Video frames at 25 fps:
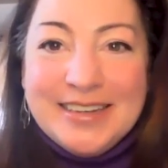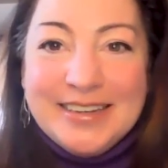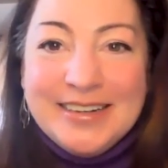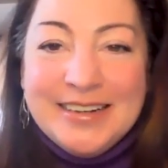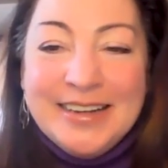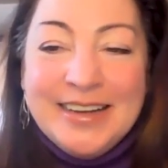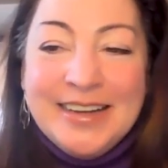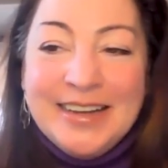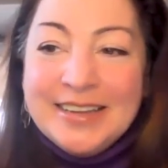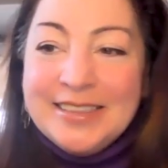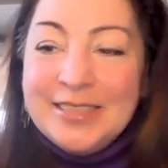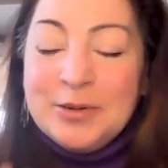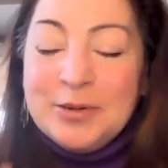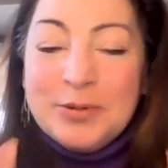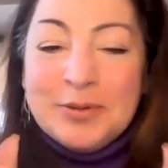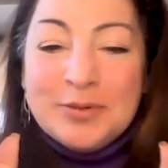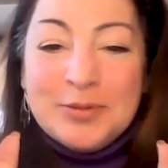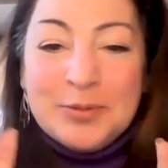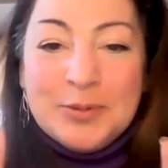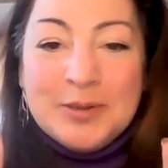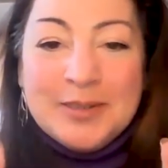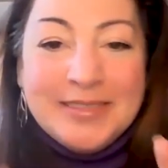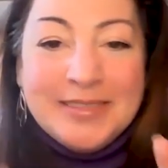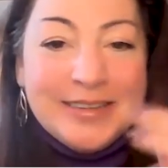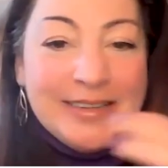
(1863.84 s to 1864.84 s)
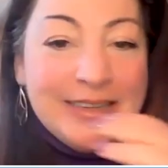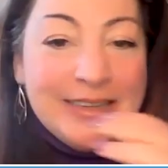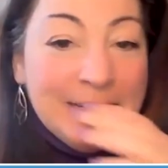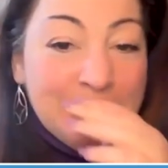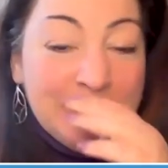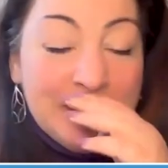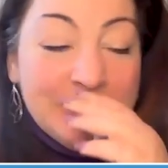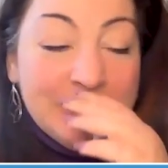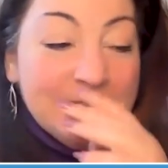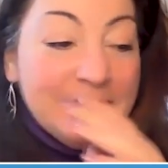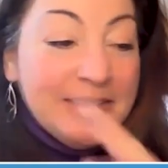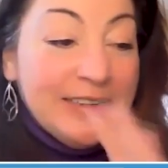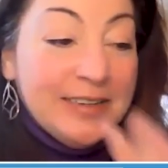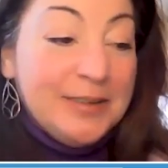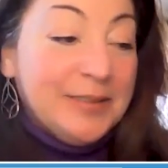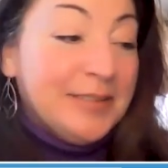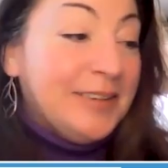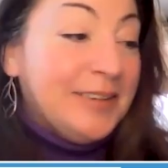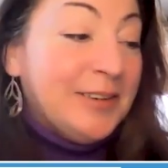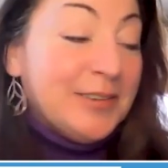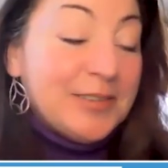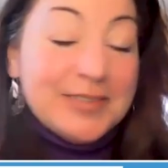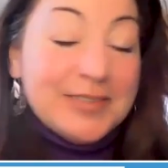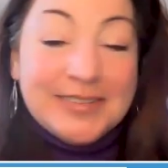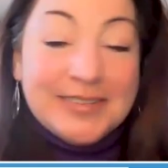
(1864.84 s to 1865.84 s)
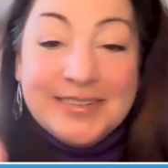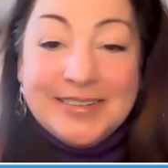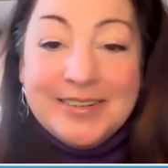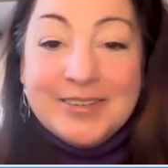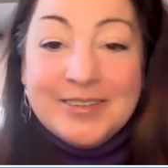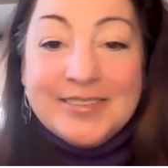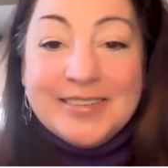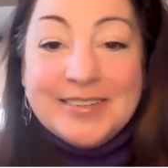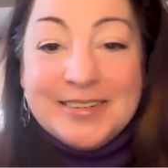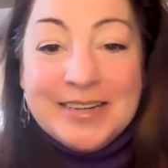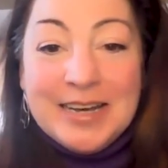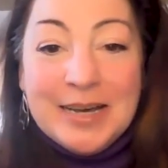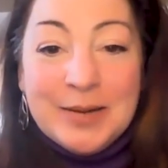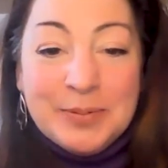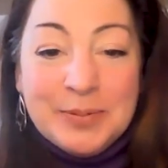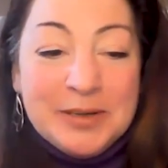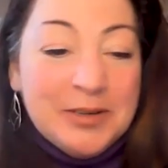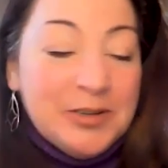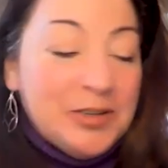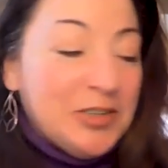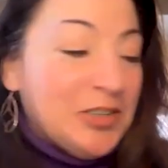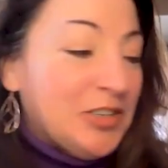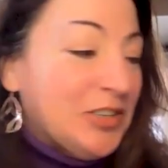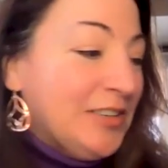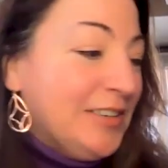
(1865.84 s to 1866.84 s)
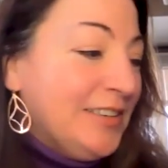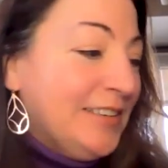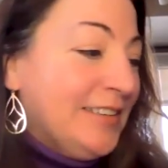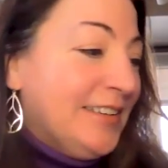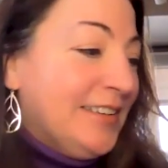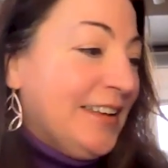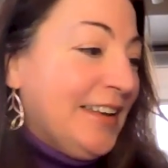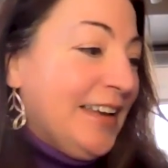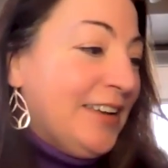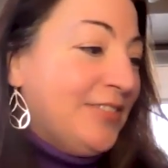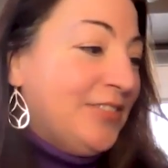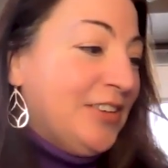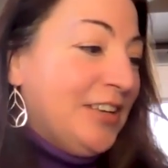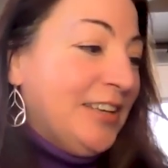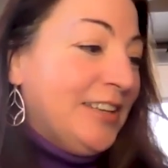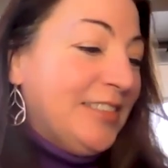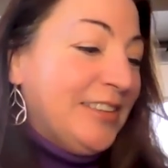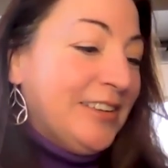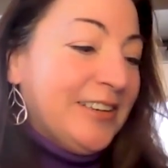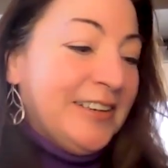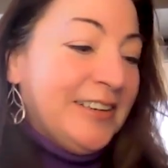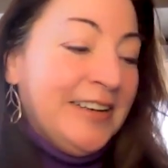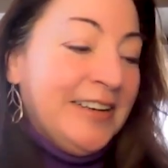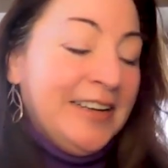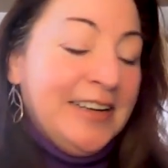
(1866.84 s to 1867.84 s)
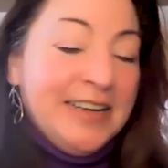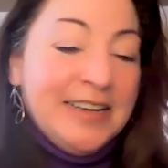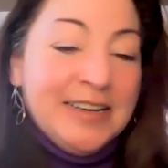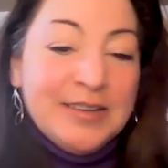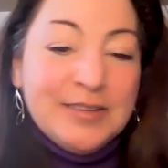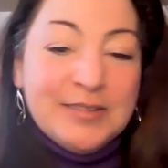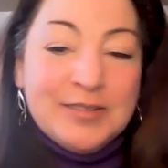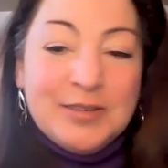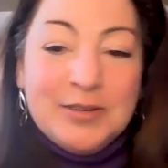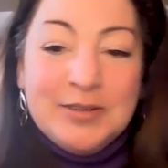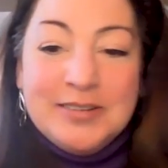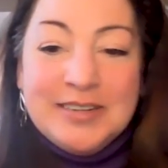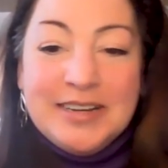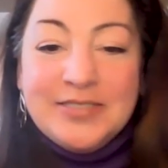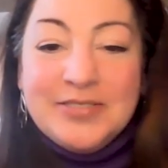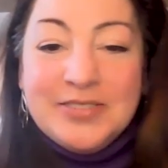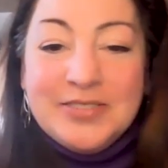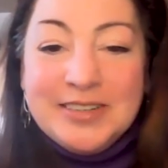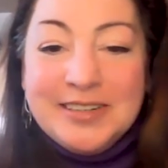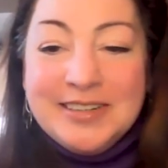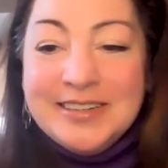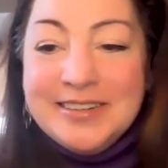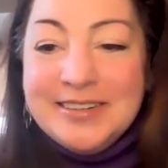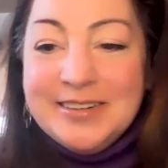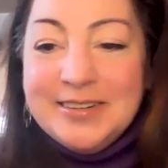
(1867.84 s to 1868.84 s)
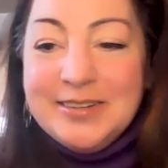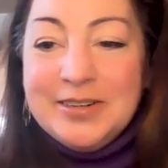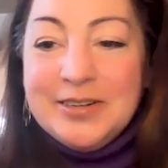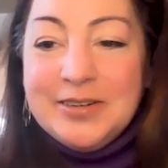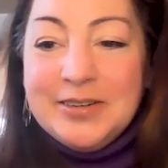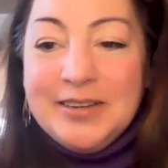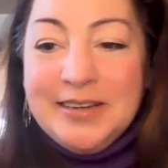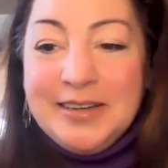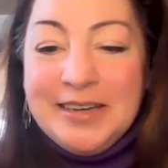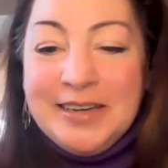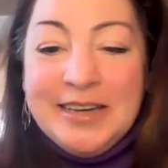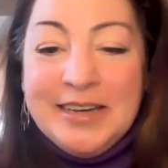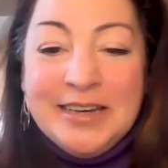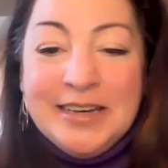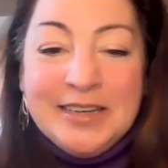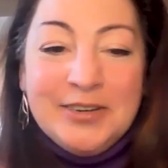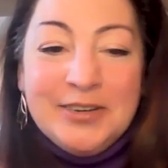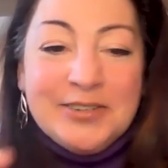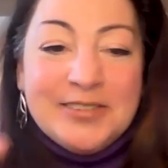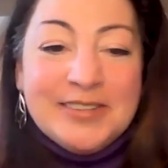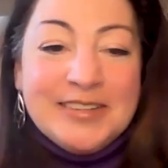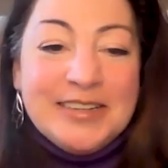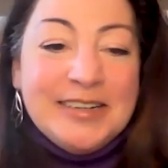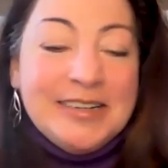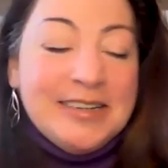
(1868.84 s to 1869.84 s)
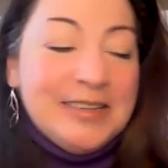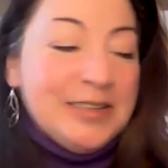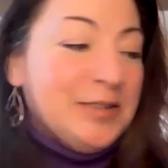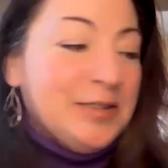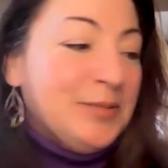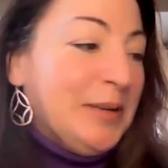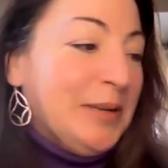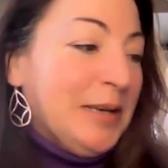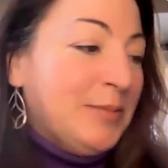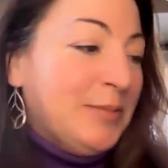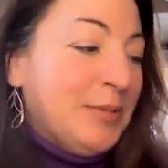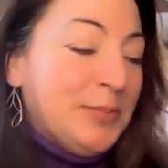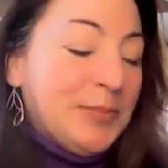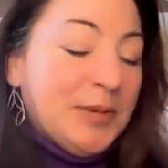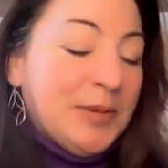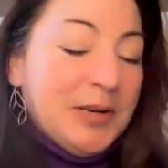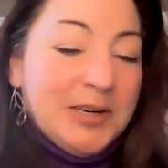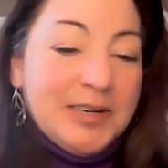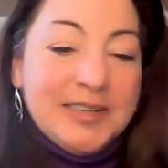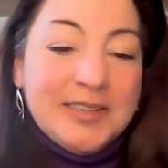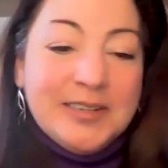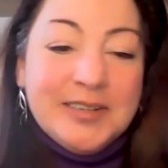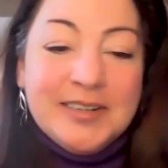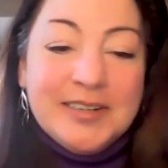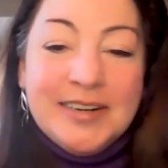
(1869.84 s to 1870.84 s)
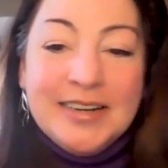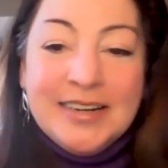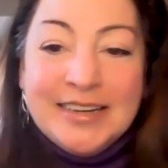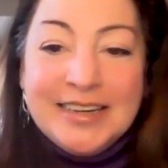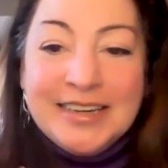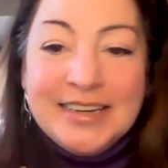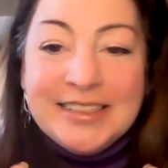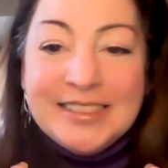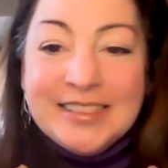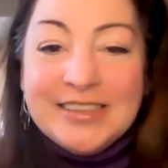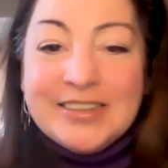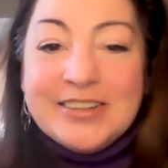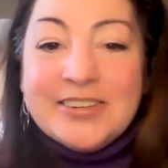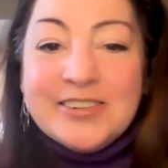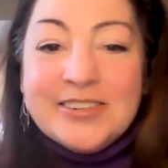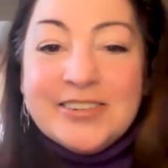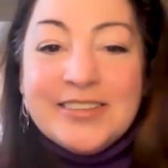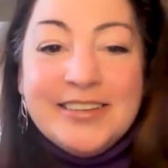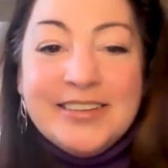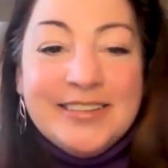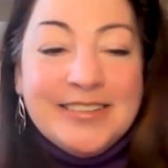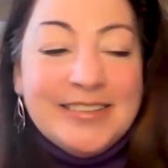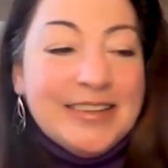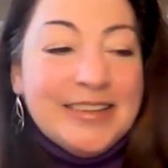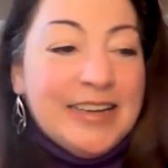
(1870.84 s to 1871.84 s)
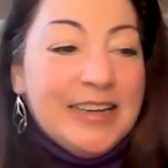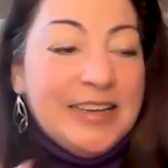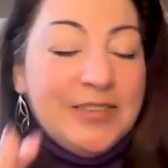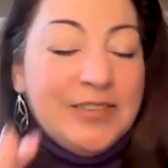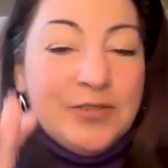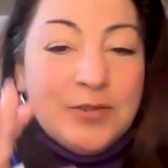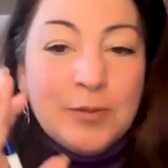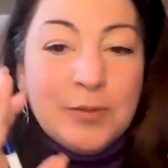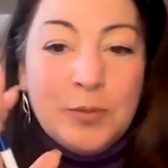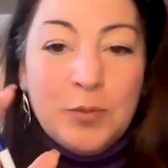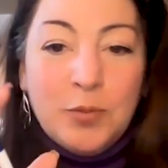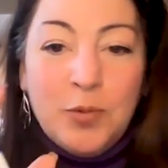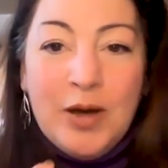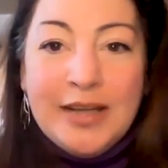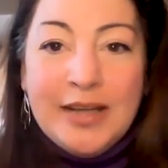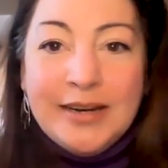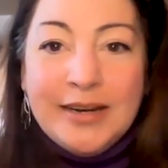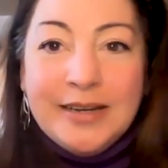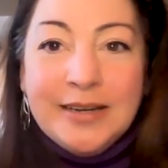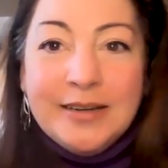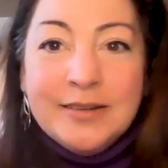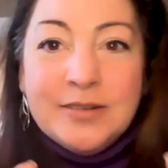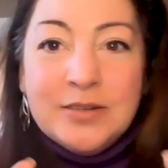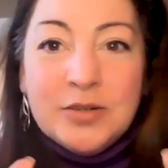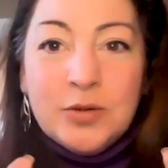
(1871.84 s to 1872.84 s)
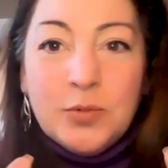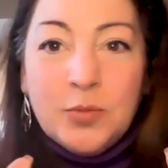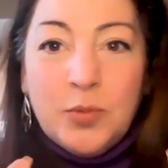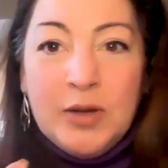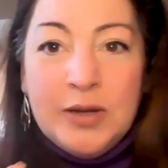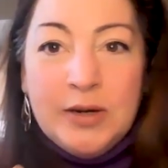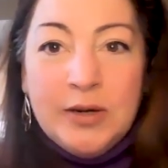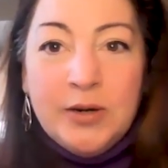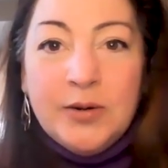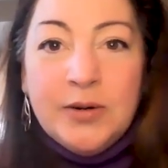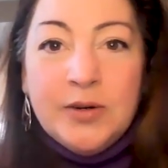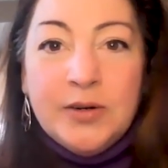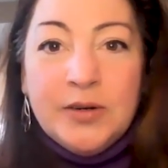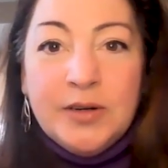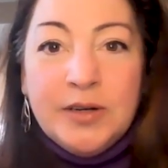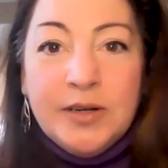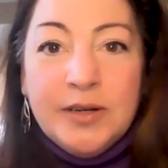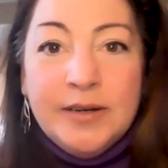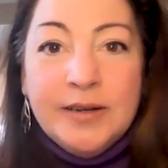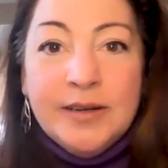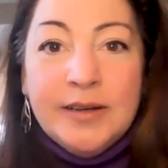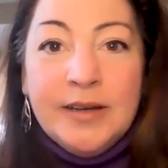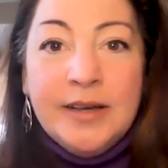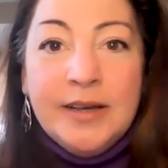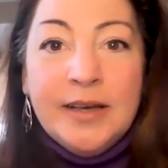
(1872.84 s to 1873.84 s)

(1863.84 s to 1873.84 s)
that. There was one that came the other day. Here's a topic you shouldn't have either. So you definitely need to know, like, you're sending it to me. I'm a marketer. It literally said from wedding to widowhood,